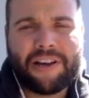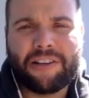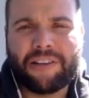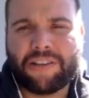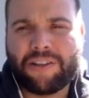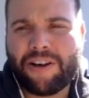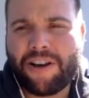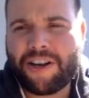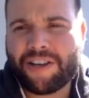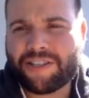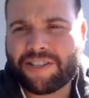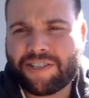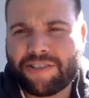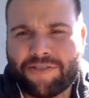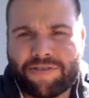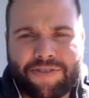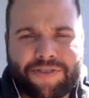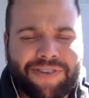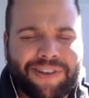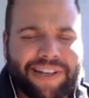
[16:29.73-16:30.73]
lost
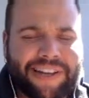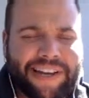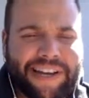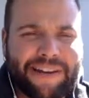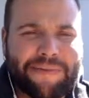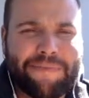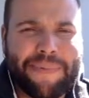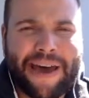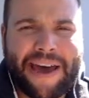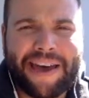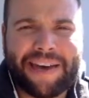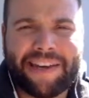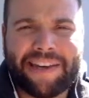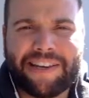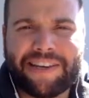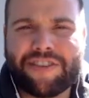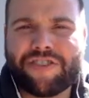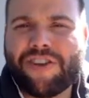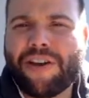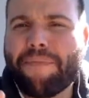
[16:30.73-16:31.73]
or delayed
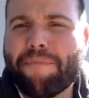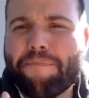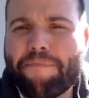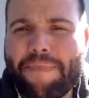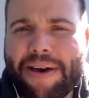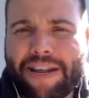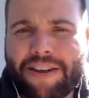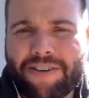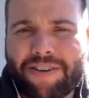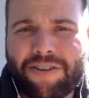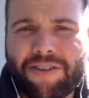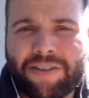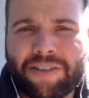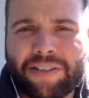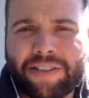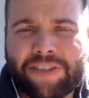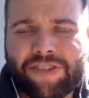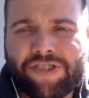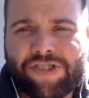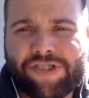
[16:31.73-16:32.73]
baggage, medical
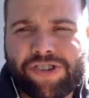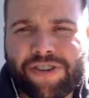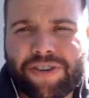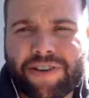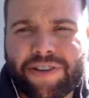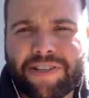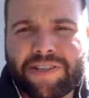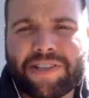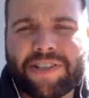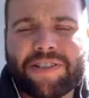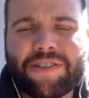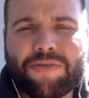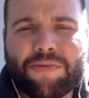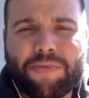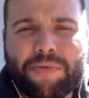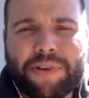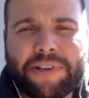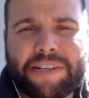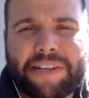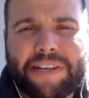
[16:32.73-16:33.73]
insurance. It's
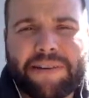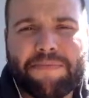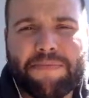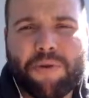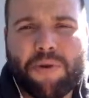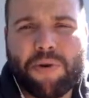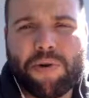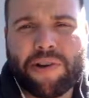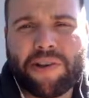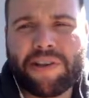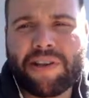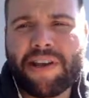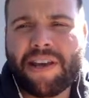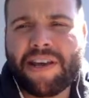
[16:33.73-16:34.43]
really important